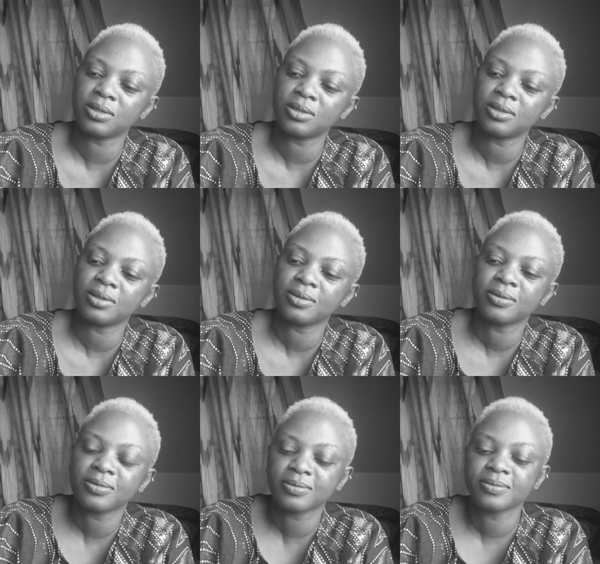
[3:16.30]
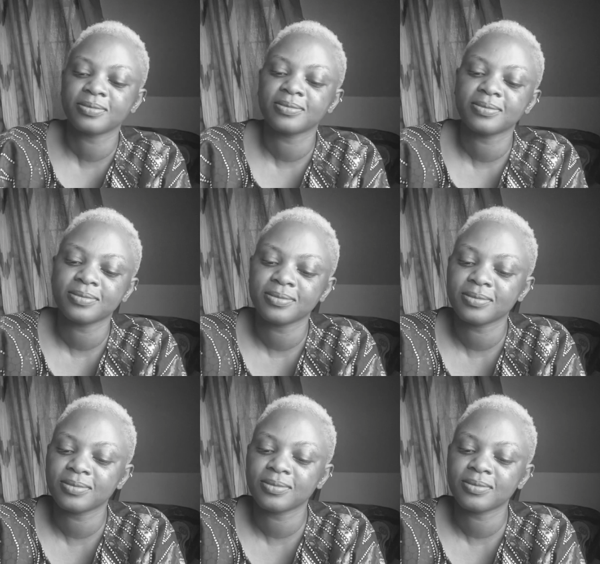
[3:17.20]

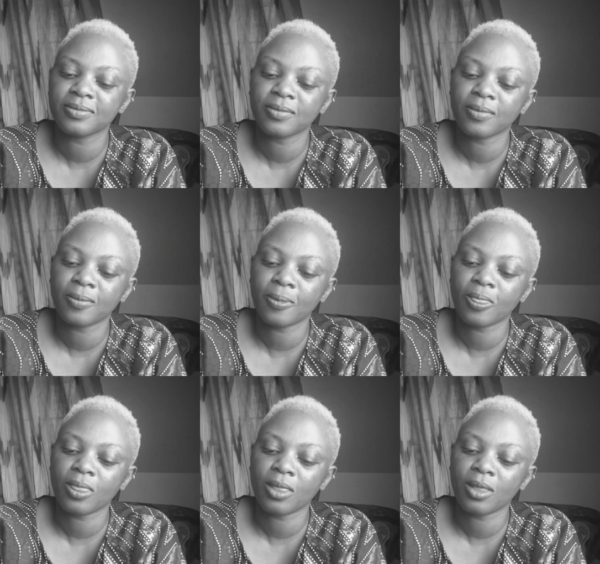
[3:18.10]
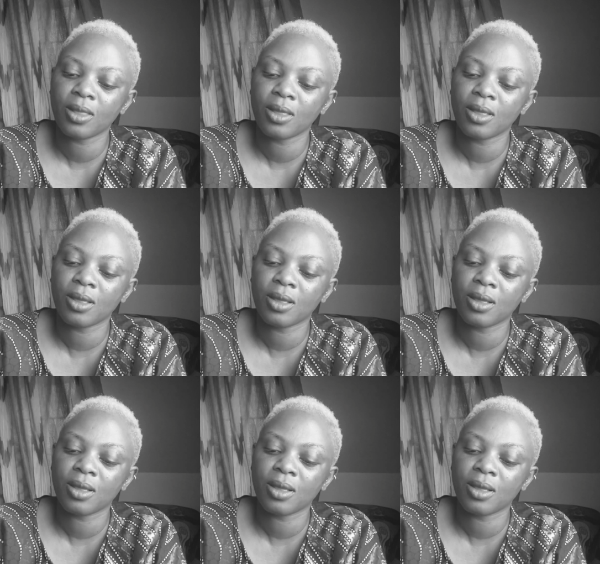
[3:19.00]
Nothing is said.